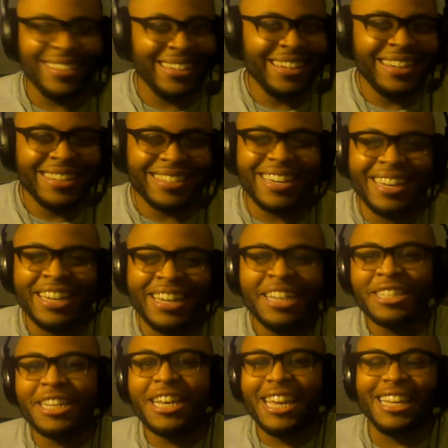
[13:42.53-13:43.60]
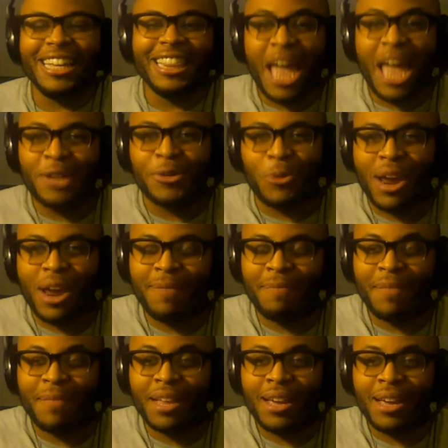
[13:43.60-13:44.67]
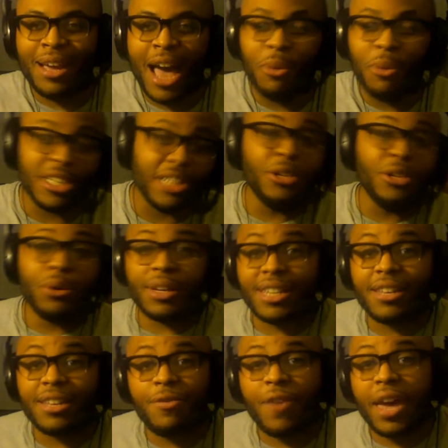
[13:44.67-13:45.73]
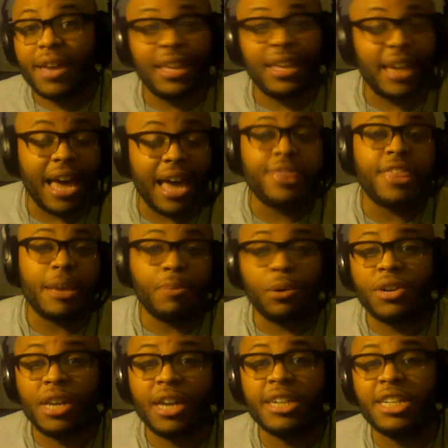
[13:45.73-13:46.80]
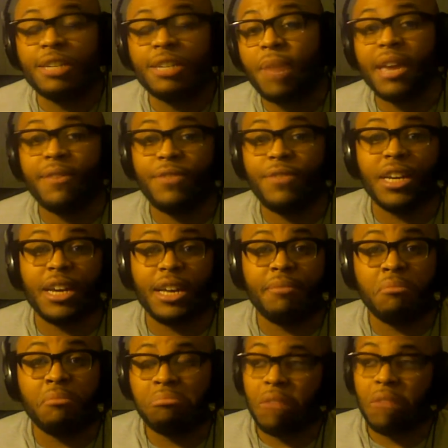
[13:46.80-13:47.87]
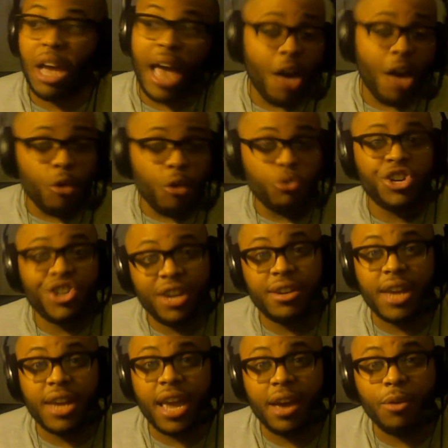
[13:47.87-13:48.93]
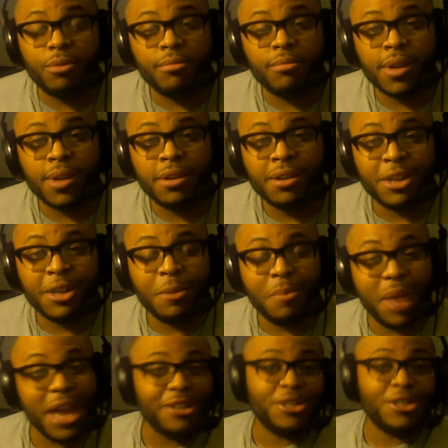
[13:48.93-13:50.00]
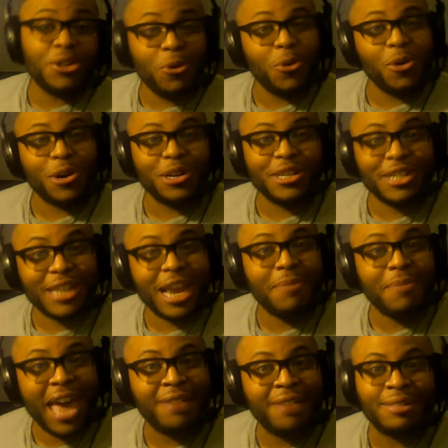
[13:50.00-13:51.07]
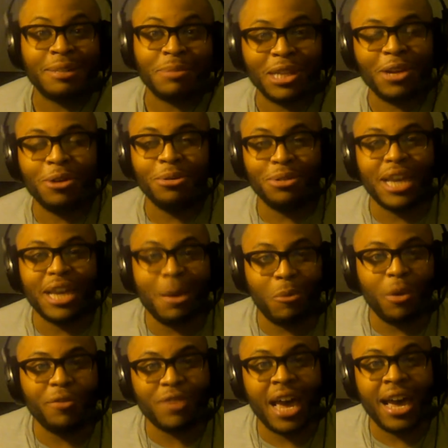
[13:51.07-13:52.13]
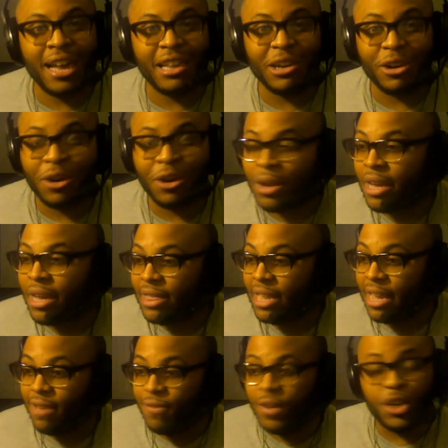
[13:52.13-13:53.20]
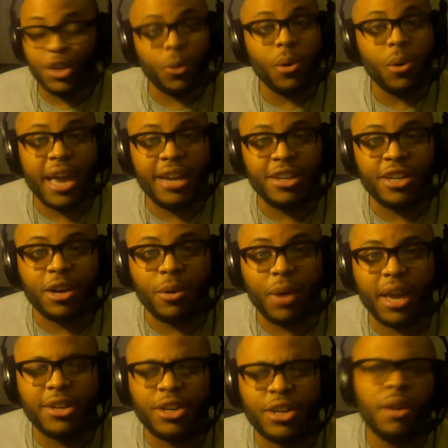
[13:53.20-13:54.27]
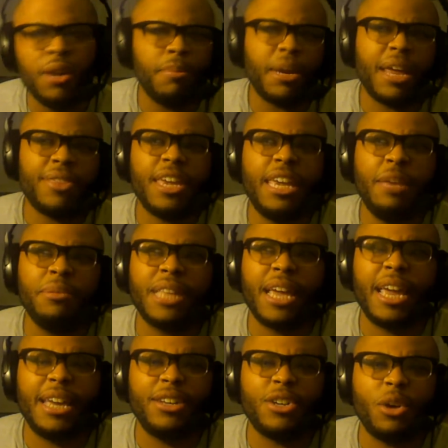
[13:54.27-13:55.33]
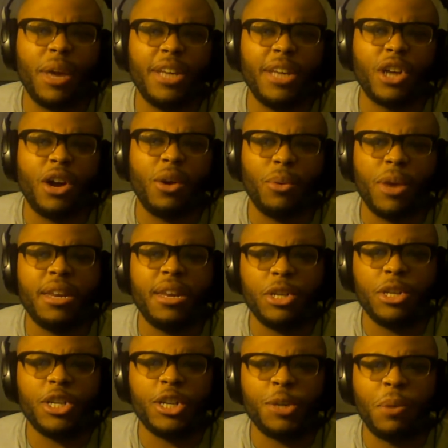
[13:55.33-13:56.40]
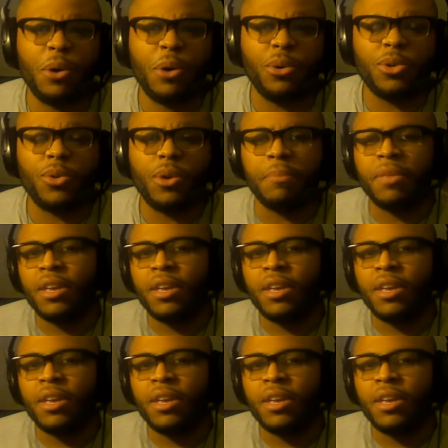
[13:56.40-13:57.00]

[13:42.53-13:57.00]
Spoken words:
see, in the last rant, I was alluding to the fact that I think production may have done a house shutdown to make sure Sam could have some alone time with Tyler, the eventual HOH. But I think he was the HOH already when she spoke to him.